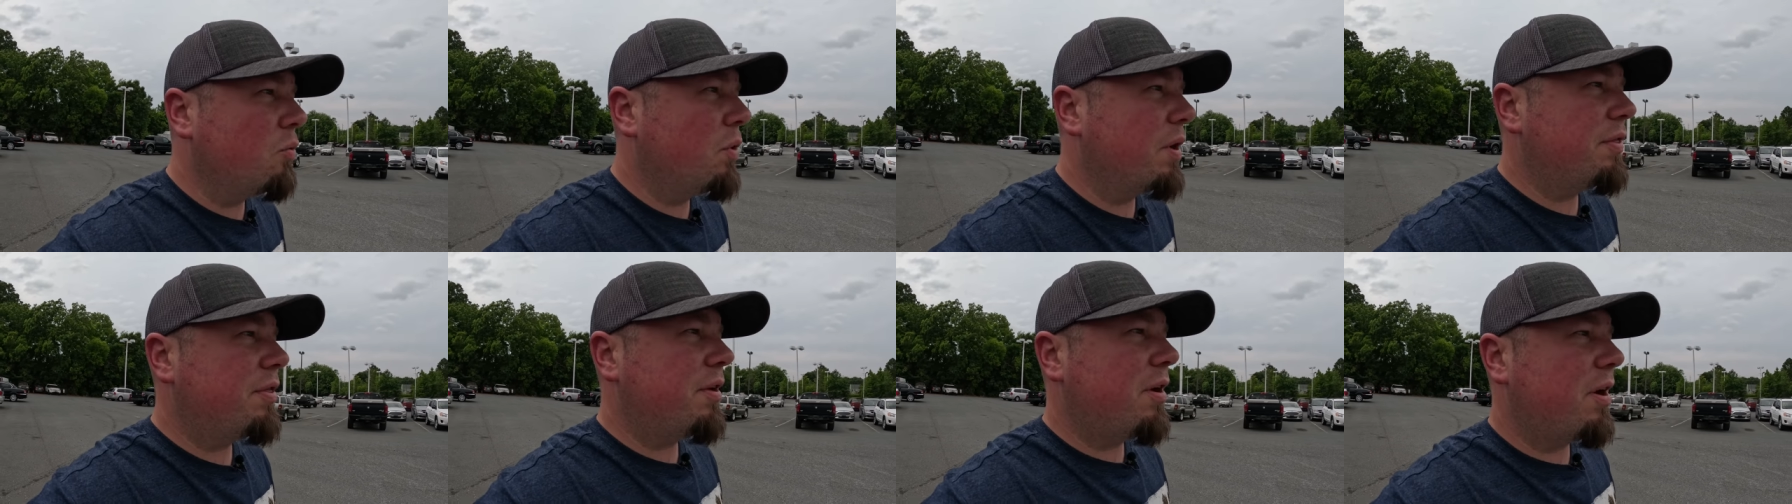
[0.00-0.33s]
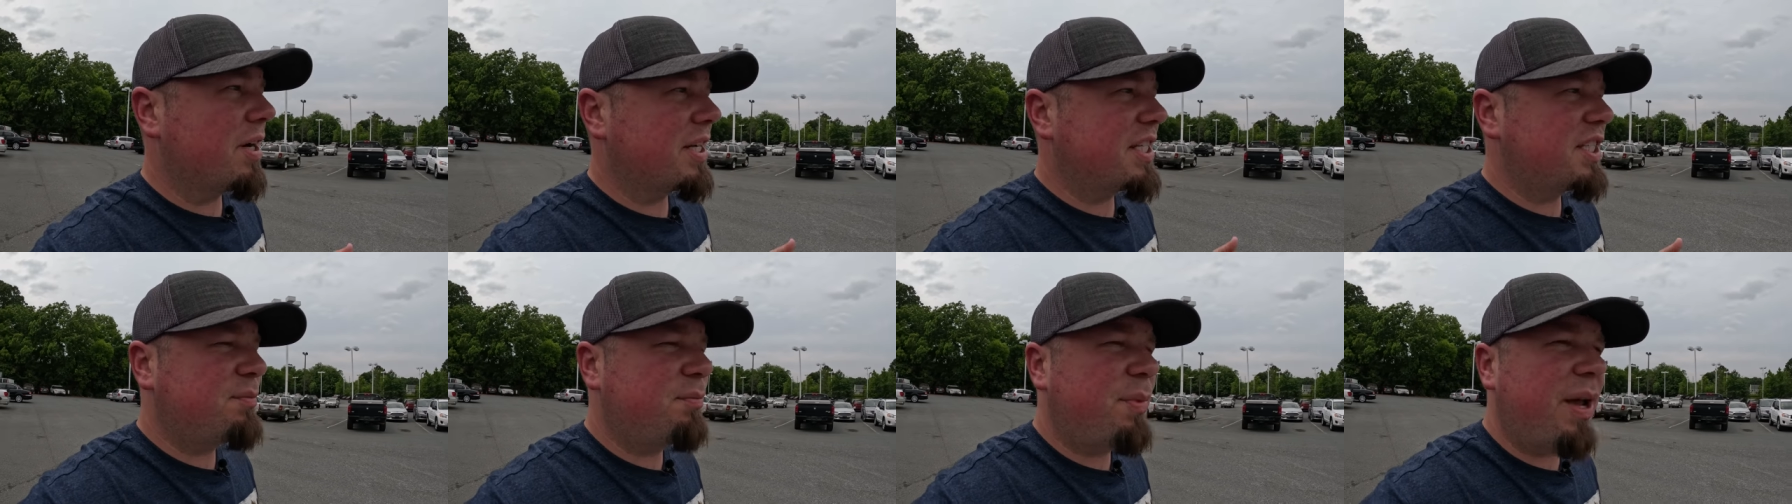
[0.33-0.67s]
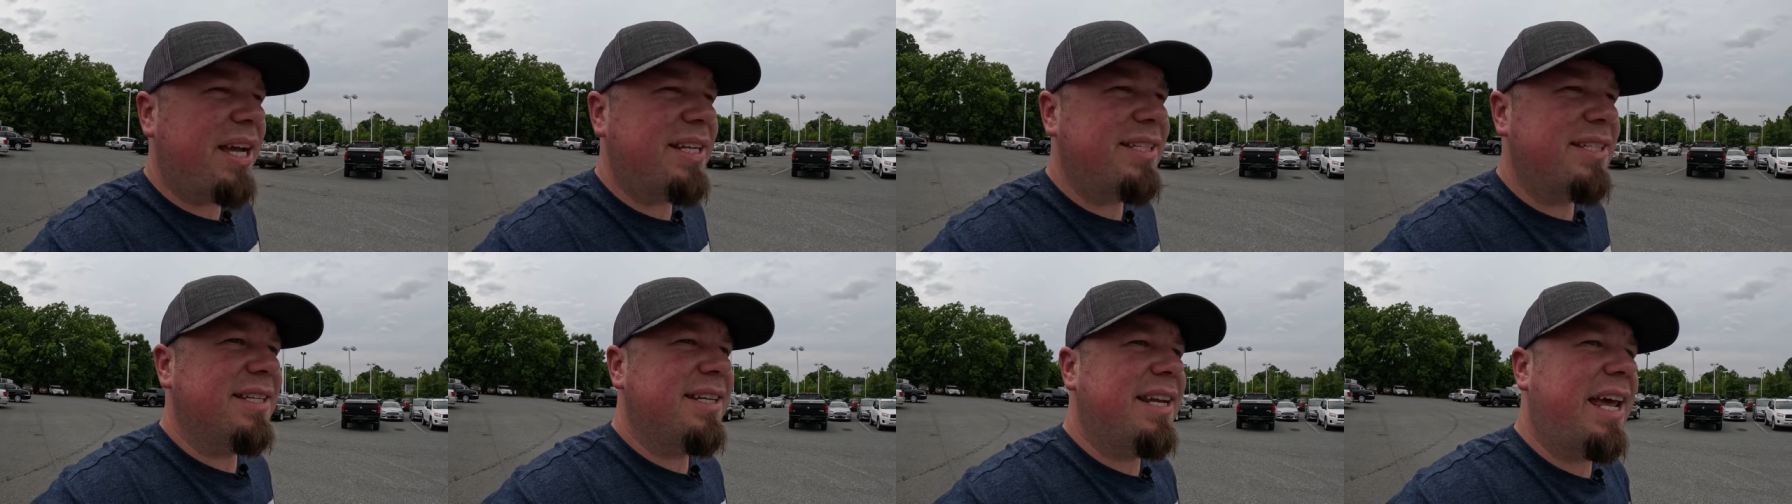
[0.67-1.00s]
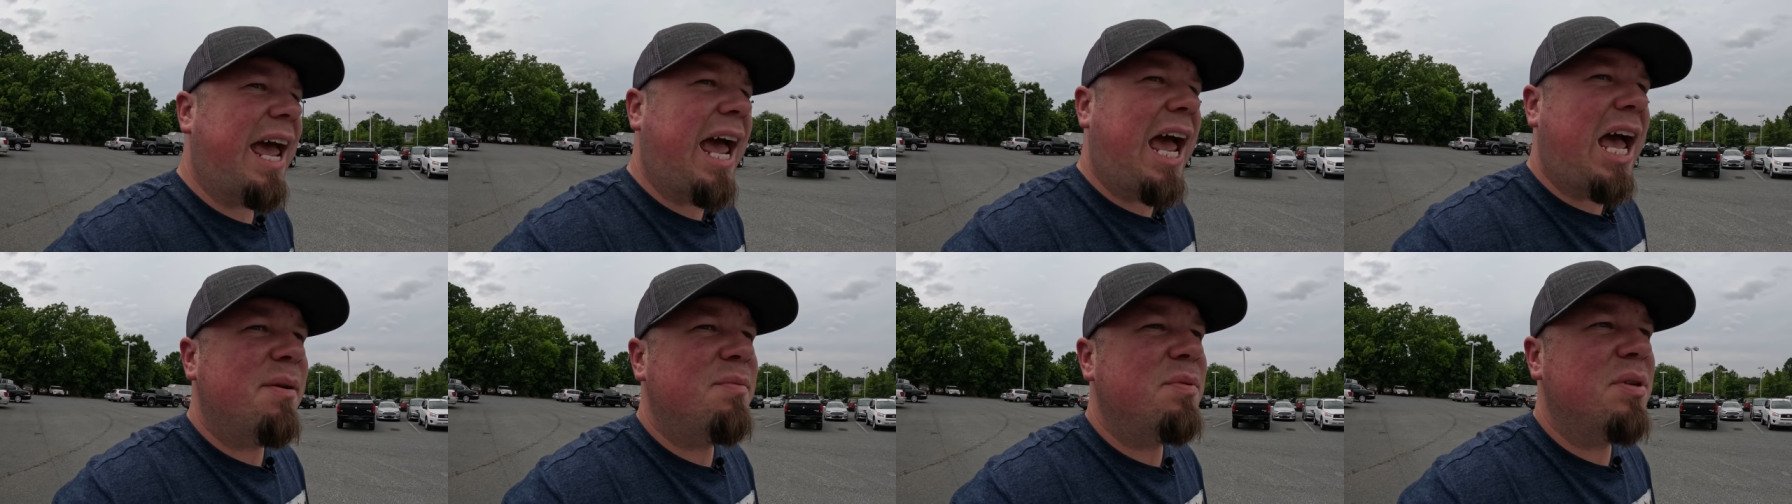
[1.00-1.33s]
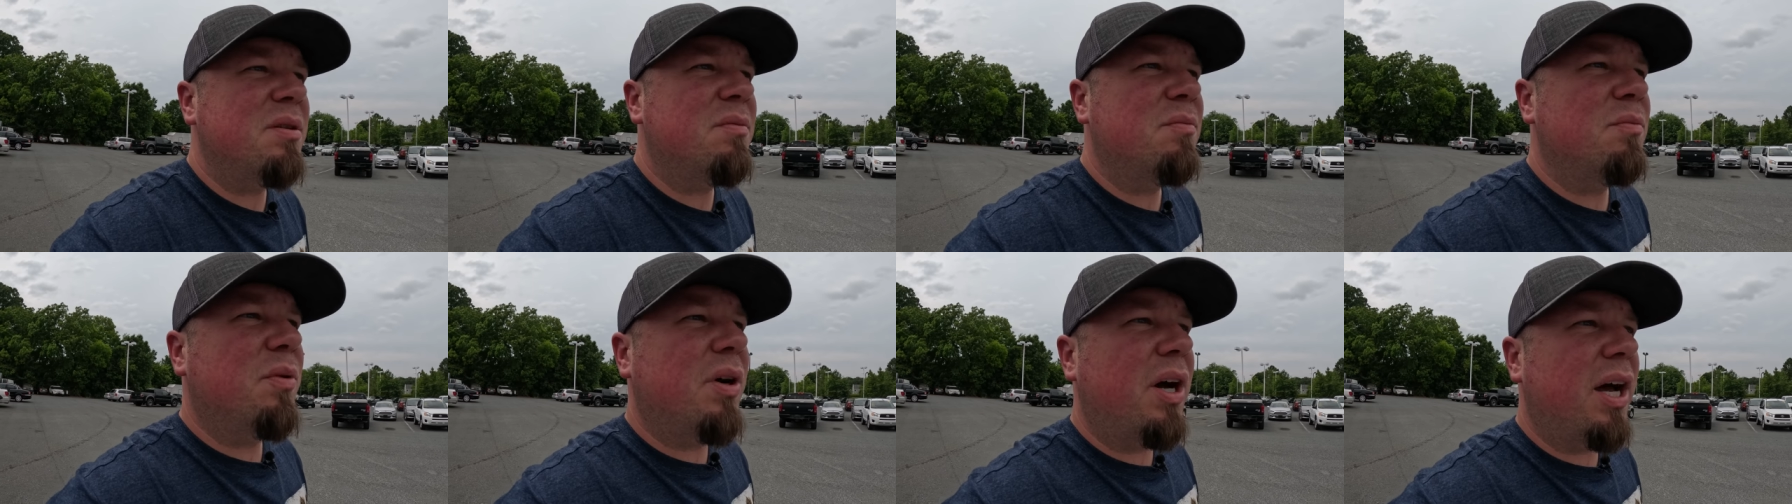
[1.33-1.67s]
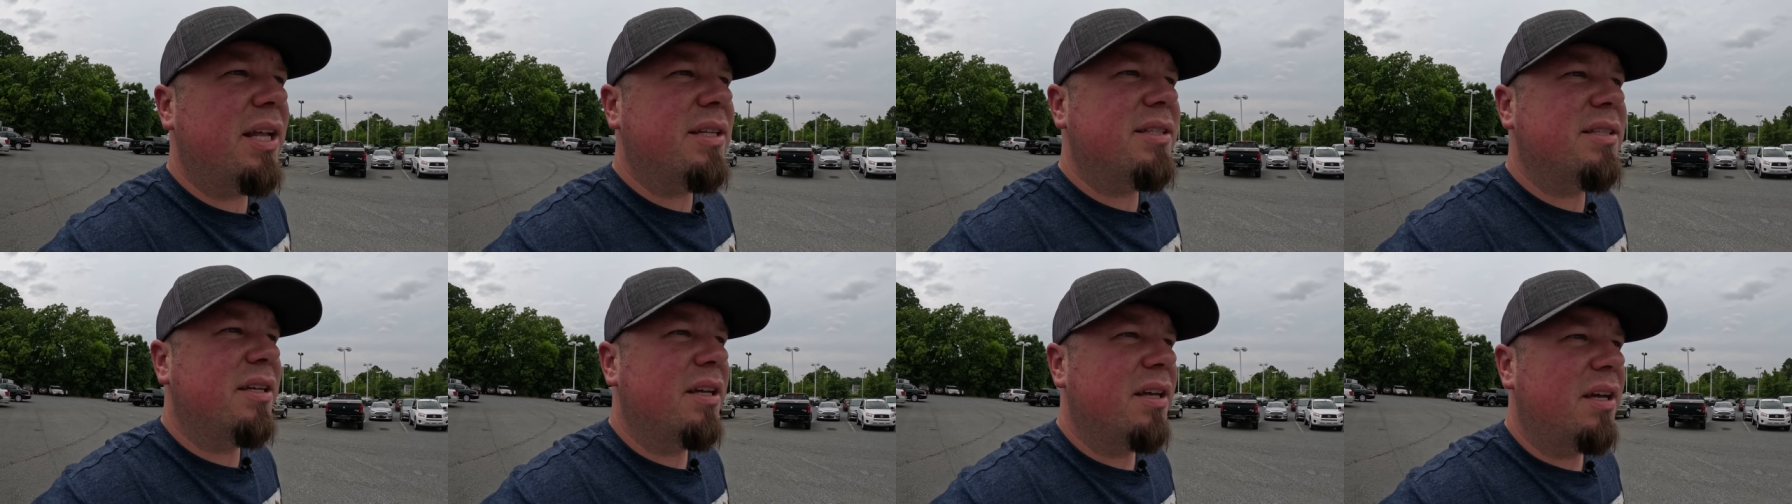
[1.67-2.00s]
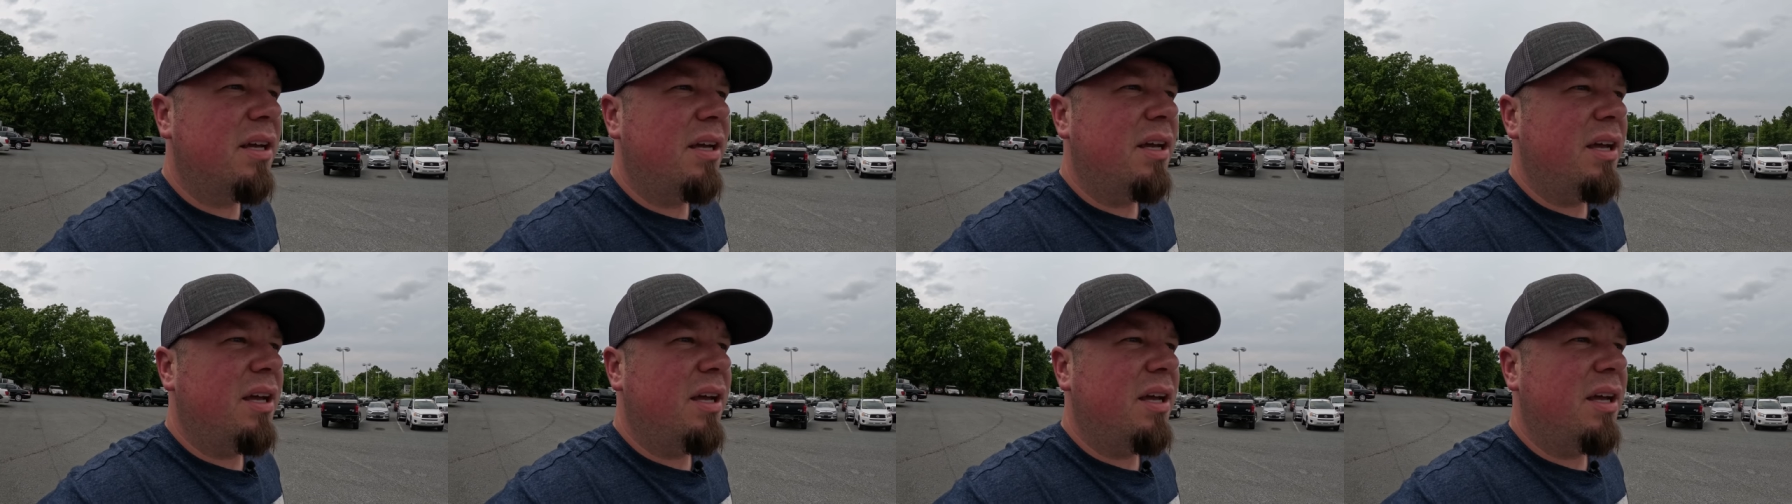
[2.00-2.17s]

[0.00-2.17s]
what they're expecting to happen, but